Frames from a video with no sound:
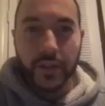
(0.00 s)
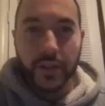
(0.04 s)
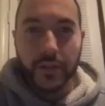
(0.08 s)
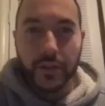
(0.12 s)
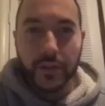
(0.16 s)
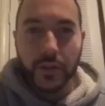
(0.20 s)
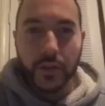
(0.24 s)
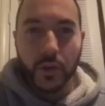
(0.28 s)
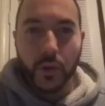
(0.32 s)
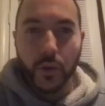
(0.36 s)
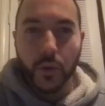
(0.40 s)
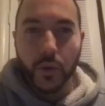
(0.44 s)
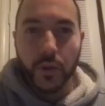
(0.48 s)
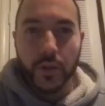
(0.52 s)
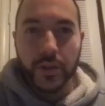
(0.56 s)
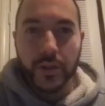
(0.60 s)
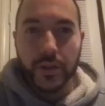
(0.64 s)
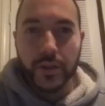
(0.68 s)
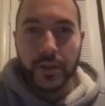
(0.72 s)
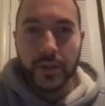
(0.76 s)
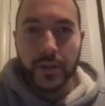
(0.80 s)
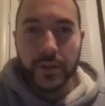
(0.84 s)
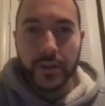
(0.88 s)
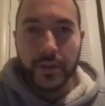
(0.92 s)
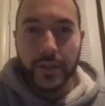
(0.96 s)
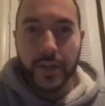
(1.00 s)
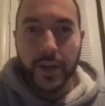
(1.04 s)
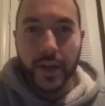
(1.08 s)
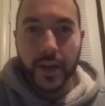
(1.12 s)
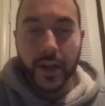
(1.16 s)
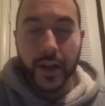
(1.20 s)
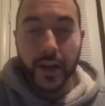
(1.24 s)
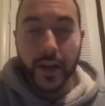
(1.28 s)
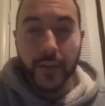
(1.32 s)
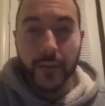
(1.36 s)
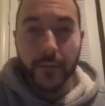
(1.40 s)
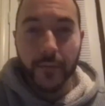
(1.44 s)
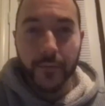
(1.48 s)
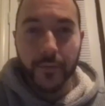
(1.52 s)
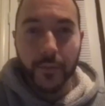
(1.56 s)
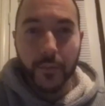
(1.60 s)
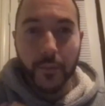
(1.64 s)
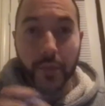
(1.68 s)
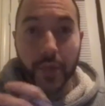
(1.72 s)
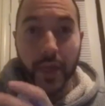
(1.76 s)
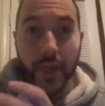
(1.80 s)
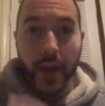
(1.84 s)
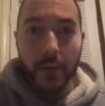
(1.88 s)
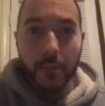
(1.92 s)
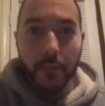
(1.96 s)
it's a coincidence that from
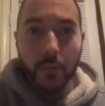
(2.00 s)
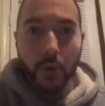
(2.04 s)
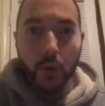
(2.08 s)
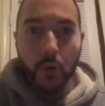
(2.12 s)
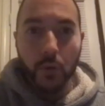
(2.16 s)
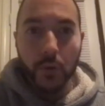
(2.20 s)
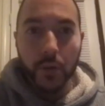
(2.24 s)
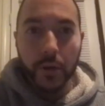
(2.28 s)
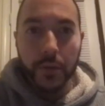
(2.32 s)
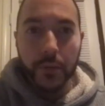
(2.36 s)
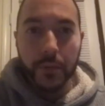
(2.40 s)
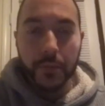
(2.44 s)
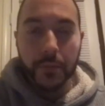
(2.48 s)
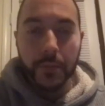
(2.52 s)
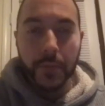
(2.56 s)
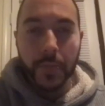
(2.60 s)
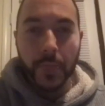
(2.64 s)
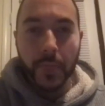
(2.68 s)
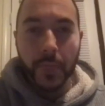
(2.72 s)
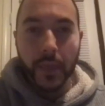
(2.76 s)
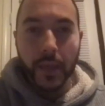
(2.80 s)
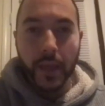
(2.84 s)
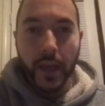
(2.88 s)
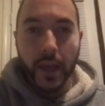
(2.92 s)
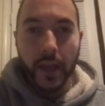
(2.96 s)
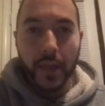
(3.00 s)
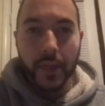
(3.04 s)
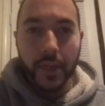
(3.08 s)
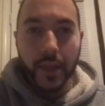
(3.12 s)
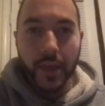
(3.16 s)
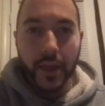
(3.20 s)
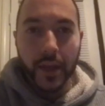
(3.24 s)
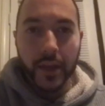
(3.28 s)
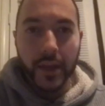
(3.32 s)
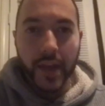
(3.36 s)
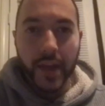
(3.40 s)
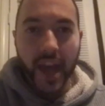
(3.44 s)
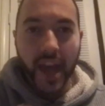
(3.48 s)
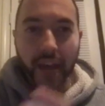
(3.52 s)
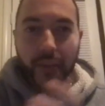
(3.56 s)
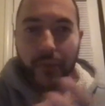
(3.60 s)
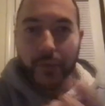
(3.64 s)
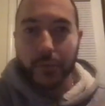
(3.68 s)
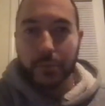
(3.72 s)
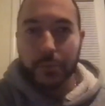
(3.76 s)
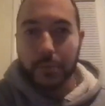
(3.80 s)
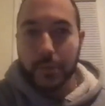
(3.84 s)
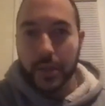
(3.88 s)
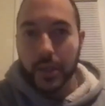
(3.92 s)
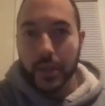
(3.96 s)
that moment, and then have
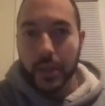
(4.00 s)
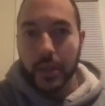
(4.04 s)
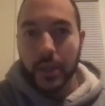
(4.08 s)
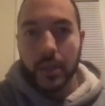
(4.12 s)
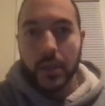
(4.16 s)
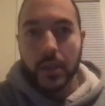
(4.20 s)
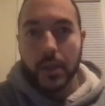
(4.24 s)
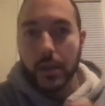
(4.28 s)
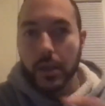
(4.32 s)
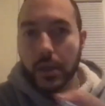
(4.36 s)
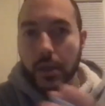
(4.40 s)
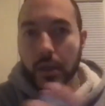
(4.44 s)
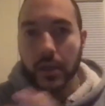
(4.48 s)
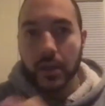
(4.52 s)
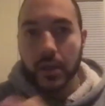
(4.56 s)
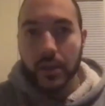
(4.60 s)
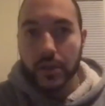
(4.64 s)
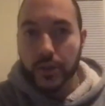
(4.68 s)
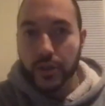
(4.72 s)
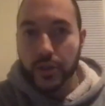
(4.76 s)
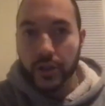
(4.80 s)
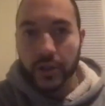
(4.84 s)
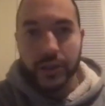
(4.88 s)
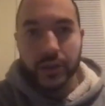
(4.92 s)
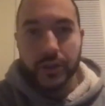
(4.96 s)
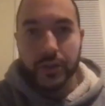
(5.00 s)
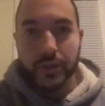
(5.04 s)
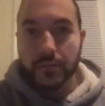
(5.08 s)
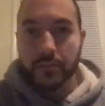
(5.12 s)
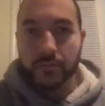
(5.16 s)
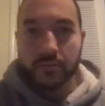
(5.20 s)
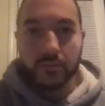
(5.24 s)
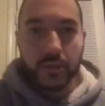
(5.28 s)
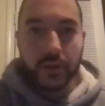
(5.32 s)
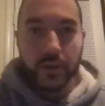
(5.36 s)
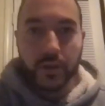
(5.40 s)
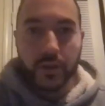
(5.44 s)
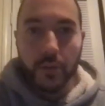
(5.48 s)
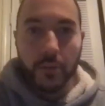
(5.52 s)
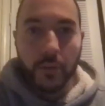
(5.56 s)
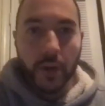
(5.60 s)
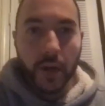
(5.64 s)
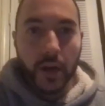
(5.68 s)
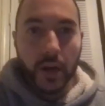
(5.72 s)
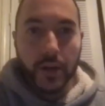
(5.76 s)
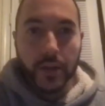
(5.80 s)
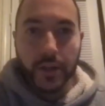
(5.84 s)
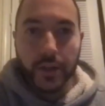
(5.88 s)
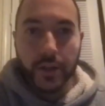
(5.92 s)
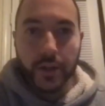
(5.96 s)
it be just some
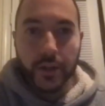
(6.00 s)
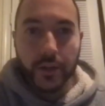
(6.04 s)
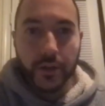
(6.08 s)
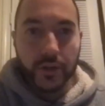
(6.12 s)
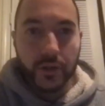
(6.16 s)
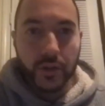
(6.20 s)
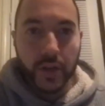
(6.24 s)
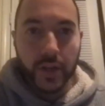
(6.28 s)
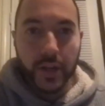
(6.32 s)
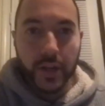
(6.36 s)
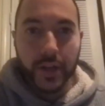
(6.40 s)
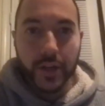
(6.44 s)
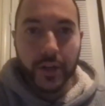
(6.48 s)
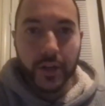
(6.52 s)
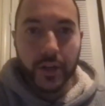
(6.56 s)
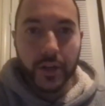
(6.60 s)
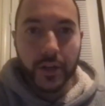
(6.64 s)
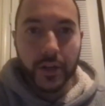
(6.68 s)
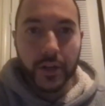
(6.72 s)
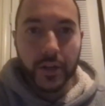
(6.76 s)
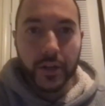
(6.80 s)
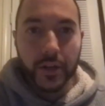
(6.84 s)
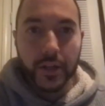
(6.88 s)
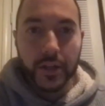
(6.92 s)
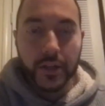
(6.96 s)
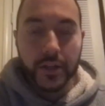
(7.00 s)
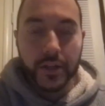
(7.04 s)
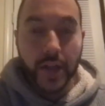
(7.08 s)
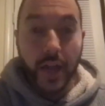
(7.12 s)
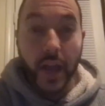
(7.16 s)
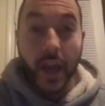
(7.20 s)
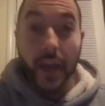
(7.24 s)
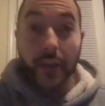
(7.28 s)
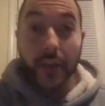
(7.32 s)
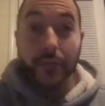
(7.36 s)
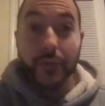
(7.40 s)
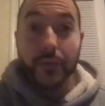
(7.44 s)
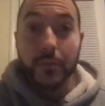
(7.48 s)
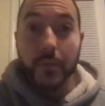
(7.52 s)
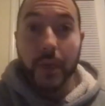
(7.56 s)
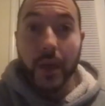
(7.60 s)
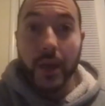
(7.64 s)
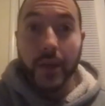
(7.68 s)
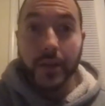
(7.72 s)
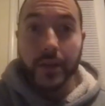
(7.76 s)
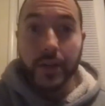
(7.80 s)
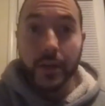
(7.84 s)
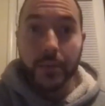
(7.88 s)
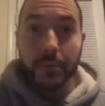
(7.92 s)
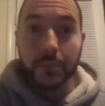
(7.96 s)
odd years later, to have him
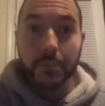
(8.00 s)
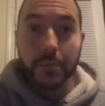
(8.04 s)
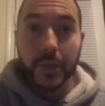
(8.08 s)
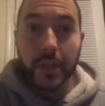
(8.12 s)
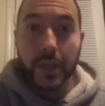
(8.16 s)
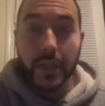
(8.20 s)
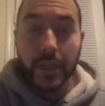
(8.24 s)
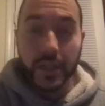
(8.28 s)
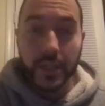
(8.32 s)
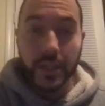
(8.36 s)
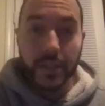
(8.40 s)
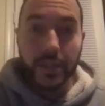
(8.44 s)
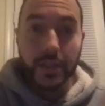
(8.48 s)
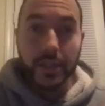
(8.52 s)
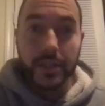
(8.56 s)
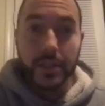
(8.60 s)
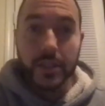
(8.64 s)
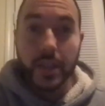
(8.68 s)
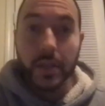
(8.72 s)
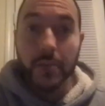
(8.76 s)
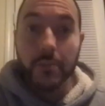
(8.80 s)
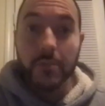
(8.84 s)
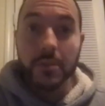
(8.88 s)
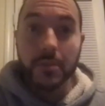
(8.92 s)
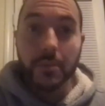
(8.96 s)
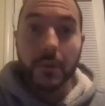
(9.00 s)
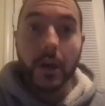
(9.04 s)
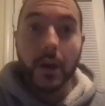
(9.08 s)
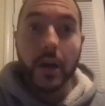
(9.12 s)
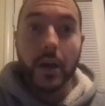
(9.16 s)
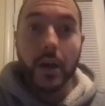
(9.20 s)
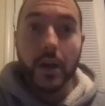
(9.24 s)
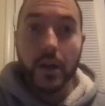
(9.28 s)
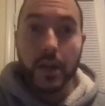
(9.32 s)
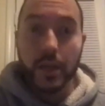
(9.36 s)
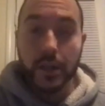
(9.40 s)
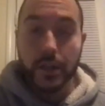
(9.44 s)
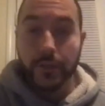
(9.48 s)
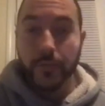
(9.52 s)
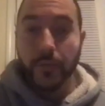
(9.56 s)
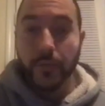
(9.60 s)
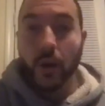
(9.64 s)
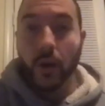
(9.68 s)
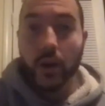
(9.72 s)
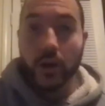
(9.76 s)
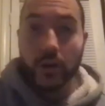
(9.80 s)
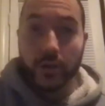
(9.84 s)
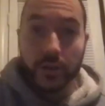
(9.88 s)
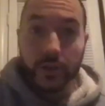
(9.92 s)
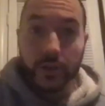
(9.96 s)
end up being in the same spot as
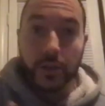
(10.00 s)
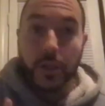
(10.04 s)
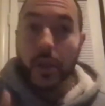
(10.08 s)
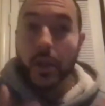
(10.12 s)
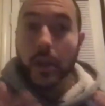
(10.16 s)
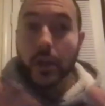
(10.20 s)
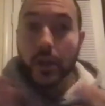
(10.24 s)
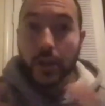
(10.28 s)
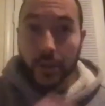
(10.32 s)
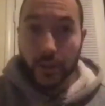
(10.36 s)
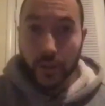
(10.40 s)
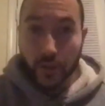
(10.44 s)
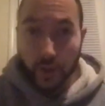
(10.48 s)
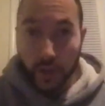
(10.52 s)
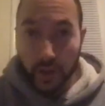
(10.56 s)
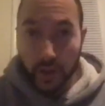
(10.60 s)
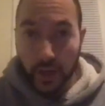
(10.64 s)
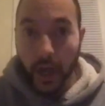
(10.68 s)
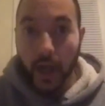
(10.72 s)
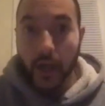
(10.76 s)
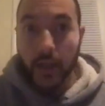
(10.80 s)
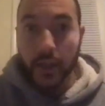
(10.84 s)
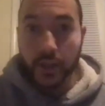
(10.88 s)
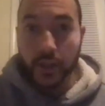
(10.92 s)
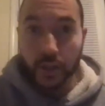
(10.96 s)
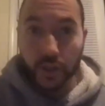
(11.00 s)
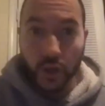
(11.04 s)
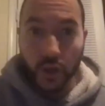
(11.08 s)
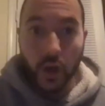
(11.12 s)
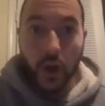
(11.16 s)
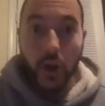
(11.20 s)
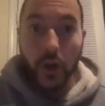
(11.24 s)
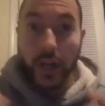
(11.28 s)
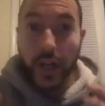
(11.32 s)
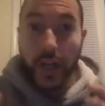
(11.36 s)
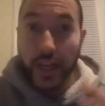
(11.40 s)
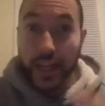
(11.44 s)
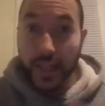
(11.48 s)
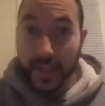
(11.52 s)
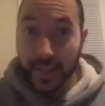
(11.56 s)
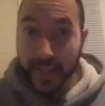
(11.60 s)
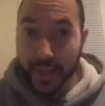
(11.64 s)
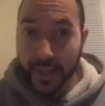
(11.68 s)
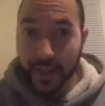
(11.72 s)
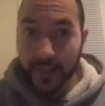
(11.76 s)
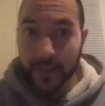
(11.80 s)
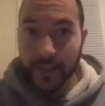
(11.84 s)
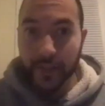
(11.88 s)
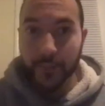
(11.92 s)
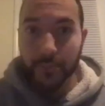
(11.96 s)
far as you're a Coginchaug, he
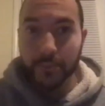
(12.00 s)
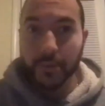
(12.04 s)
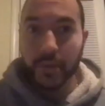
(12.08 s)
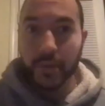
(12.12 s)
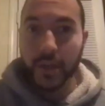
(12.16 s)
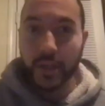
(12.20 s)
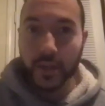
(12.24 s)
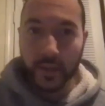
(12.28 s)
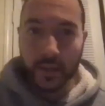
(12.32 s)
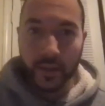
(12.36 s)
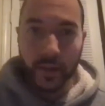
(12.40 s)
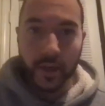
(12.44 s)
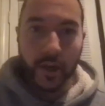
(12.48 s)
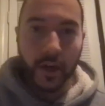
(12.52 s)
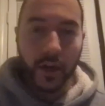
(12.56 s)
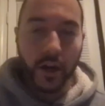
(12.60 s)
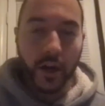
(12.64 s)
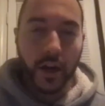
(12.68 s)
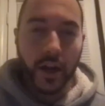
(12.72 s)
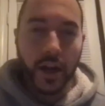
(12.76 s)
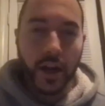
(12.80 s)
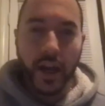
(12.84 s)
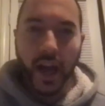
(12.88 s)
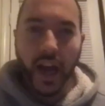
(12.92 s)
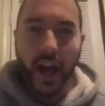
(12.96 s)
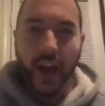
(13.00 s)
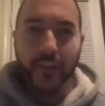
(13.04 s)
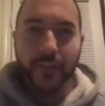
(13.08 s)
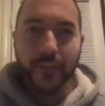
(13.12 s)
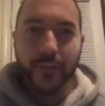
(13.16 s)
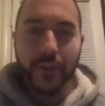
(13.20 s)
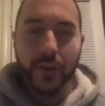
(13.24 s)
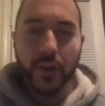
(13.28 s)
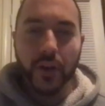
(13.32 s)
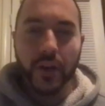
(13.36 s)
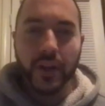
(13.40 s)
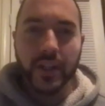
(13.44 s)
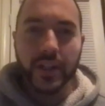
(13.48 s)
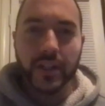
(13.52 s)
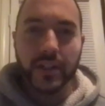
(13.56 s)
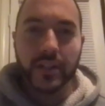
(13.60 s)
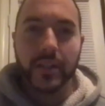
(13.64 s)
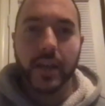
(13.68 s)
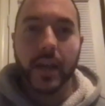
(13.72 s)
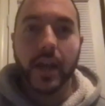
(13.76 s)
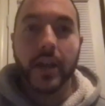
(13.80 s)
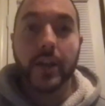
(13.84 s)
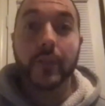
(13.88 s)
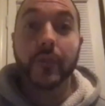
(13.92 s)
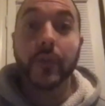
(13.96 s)
ends up being there. I feel like it's
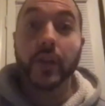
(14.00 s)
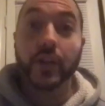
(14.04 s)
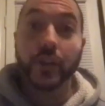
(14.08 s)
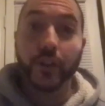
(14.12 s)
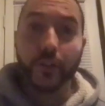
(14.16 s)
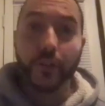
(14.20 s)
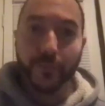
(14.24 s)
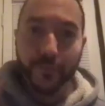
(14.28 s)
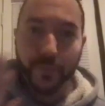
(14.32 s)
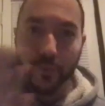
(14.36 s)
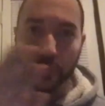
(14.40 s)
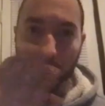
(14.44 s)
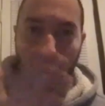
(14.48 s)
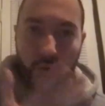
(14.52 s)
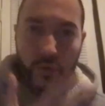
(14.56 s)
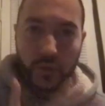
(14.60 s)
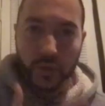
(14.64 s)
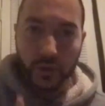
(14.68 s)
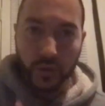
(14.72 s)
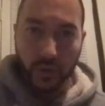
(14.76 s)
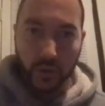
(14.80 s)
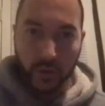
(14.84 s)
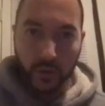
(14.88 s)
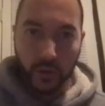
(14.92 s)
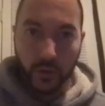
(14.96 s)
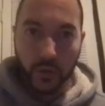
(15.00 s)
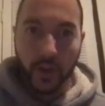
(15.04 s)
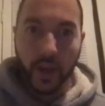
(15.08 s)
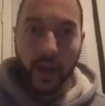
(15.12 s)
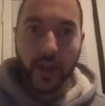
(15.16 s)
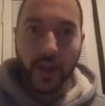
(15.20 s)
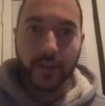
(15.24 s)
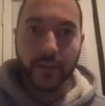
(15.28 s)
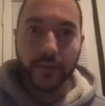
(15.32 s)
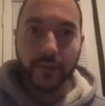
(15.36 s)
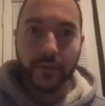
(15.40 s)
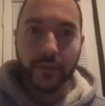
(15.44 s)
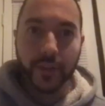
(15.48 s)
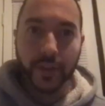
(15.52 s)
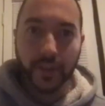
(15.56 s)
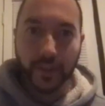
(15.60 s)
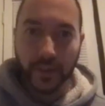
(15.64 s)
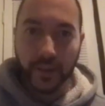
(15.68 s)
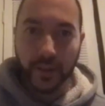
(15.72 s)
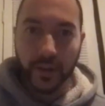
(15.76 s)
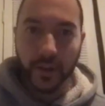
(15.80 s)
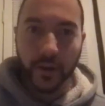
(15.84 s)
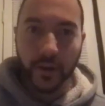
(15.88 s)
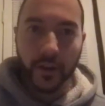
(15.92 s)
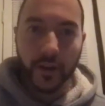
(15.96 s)
kind of like a full circle kind of thing
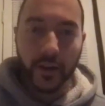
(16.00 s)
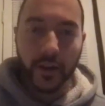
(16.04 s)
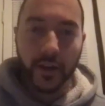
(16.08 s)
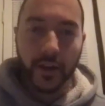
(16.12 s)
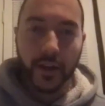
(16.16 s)
there.